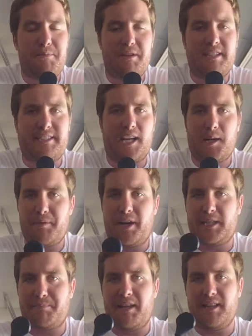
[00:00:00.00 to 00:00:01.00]
to be the setup that
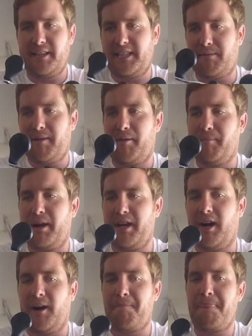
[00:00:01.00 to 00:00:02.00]
I spend the least amount of money
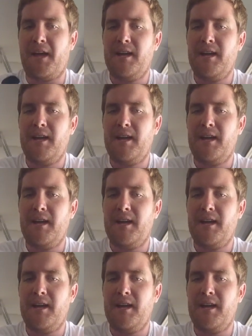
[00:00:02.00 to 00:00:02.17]
on.